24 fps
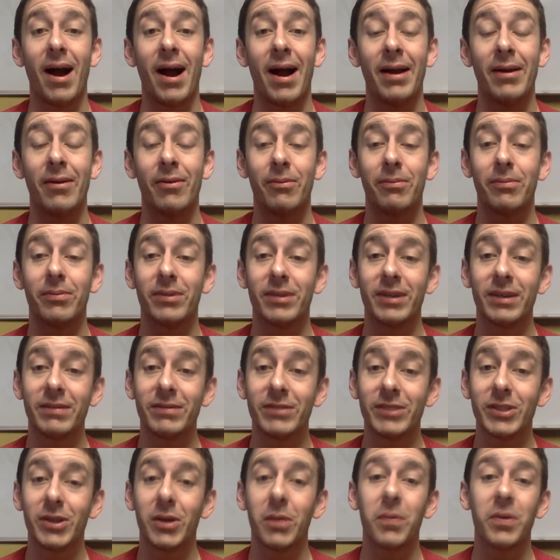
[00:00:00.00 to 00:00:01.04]
I don't believe
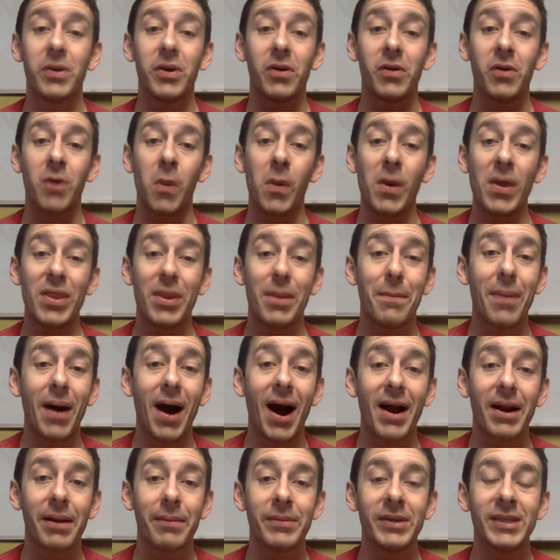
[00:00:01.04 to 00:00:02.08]
so. We don't know where the
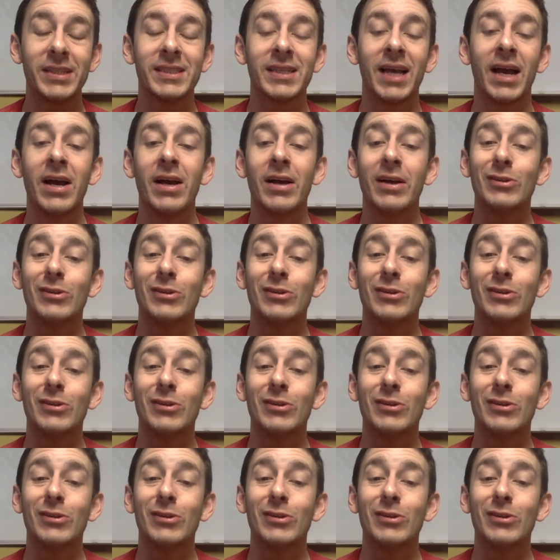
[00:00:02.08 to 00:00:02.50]
bottom is.